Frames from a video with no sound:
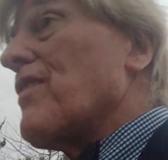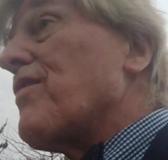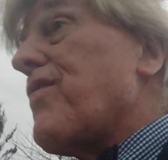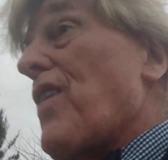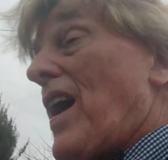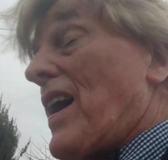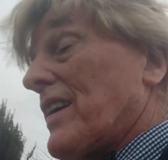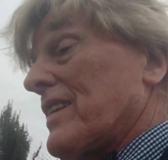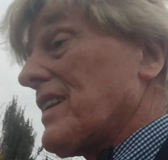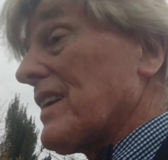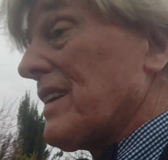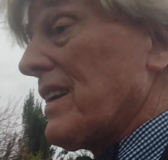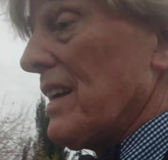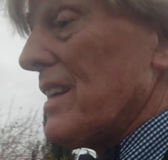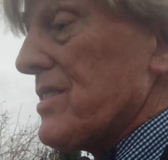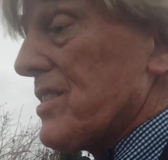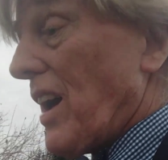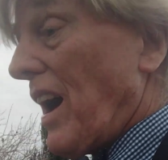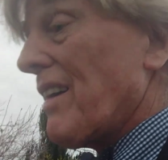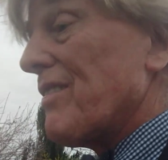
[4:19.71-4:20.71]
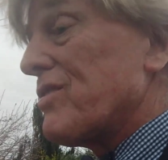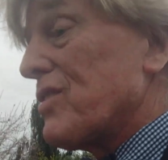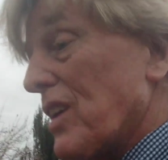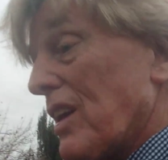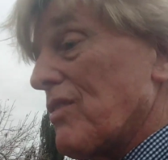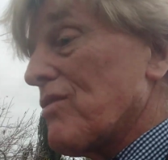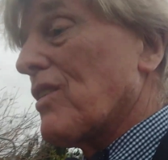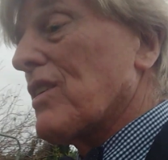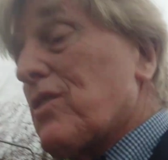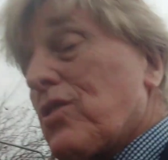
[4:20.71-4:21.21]
In fact, the kids I've
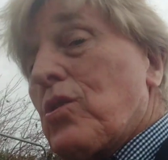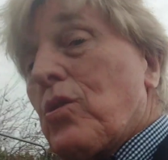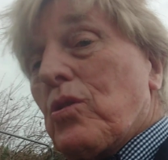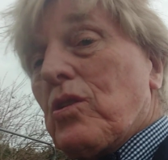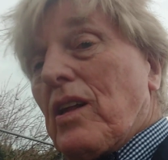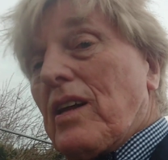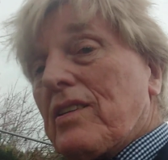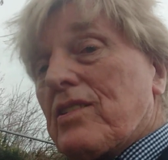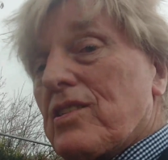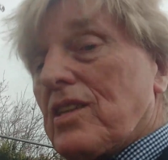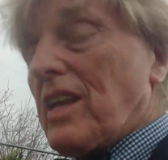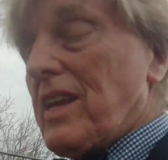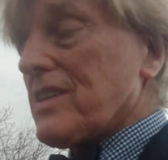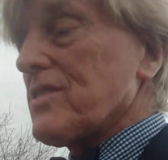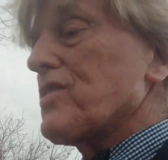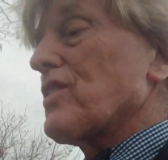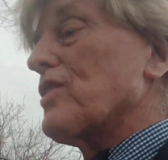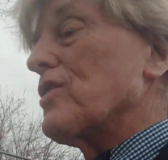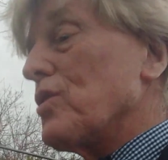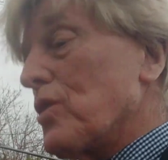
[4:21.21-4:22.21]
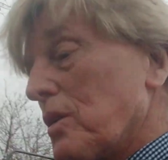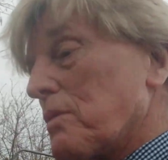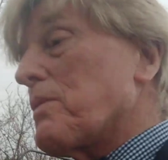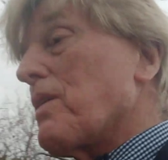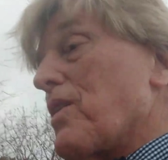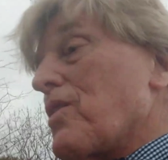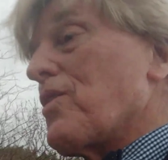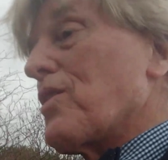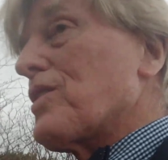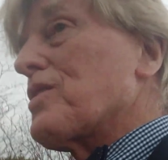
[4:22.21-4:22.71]
seen run Kool Aid stands, including
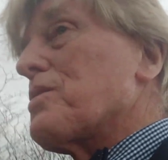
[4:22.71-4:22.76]
my own